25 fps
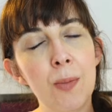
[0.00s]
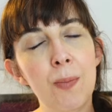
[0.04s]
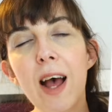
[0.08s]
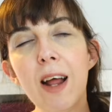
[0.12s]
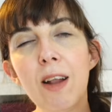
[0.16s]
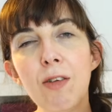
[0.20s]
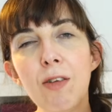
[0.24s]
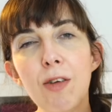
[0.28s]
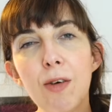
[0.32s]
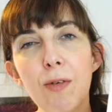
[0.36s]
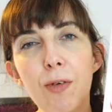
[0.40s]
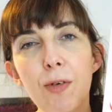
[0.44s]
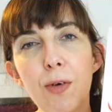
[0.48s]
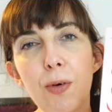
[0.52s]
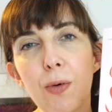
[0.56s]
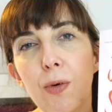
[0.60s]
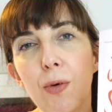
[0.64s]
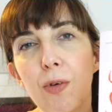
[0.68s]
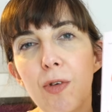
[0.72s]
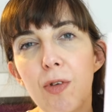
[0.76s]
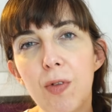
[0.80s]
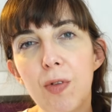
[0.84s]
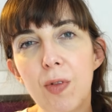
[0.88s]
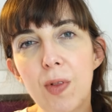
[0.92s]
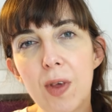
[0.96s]
And of
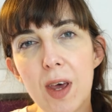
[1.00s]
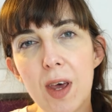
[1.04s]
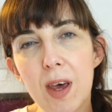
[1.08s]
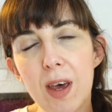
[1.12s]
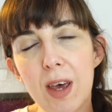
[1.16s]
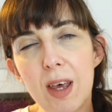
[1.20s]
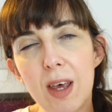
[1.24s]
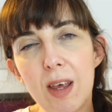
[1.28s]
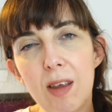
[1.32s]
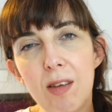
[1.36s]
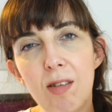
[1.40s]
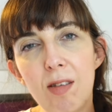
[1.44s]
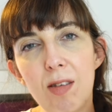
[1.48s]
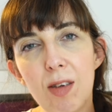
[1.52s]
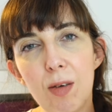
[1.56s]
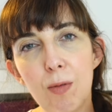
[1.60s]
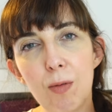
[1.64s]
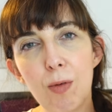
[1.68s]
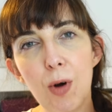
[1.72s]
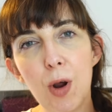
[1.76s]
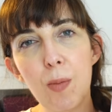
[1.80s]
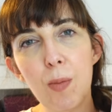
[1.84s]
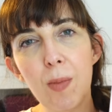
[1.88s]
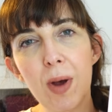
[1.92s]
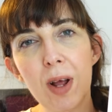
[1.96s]
course there is
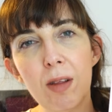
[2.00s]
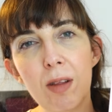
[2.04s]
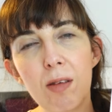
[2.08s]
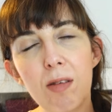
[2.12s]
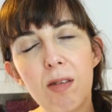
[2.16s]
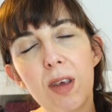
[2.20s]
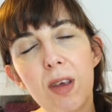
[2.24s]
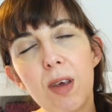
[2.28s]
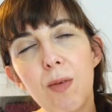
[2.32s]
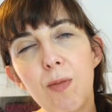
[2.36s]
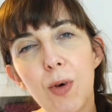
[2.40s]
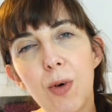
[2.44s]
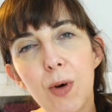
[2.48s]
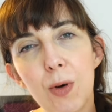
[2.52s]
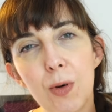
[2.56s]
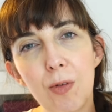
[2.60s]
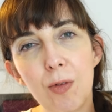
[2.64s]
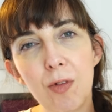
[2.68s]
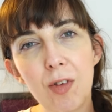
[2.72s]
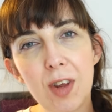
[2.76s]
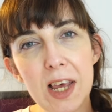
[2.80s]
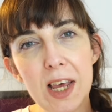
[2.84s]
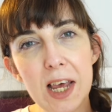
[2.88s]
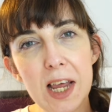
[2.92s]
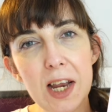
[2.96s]
romance
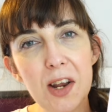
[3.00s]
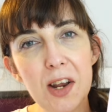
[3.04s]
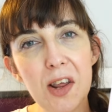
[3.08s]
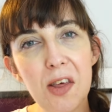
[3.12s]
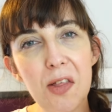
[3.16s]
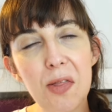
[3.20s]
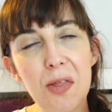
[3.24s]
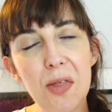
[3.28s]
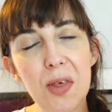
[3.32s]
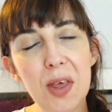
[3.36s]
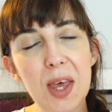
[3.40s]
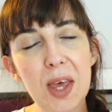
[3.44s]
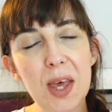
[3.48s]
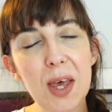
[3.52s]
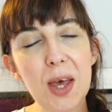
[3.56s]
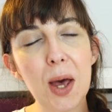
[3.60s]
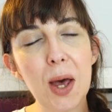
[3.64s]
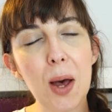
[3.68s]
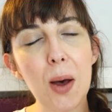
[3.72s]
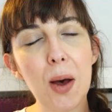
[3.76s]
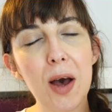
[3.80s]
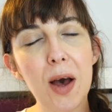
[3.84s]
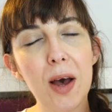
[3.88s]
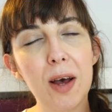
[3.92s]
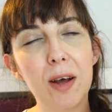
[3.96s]
involved in the
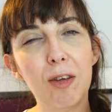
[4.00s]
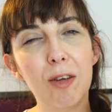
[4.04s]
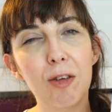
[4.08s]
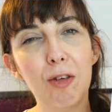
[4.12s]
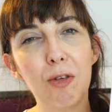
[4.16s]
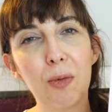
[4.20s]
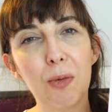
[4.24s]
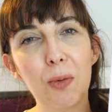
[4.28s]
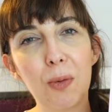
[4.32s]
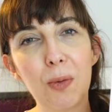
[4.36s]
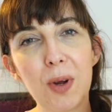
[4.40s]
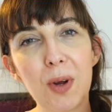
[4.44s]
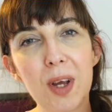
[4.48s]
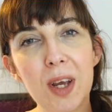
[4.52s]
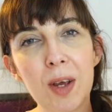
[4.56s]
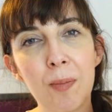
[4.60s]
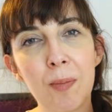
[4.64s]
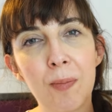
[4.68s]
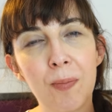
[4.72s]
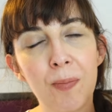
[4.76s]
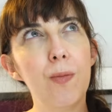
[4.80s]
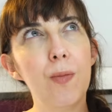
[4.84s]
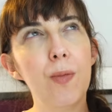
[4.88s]
story.